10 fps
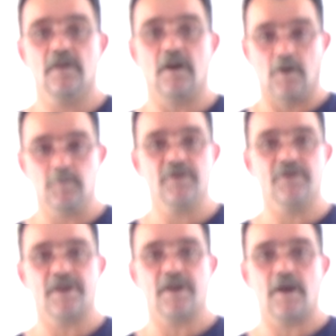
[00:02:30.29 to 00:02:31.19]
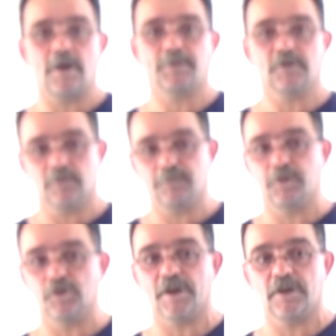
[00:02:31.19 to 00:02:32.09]
I'll be very happy to
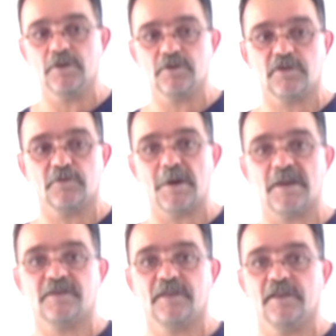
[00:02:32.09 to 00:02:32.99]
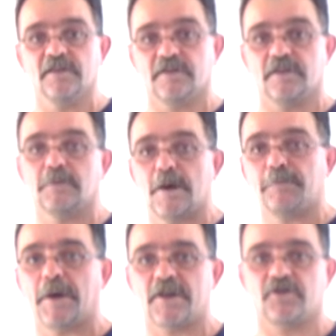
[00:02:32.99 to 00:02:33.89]
put the use of my skills and my
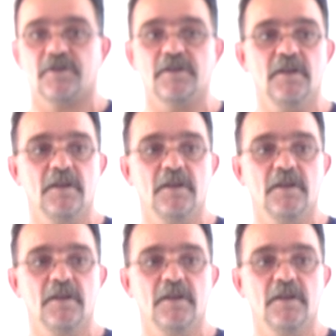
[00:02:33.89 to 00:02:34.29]
passion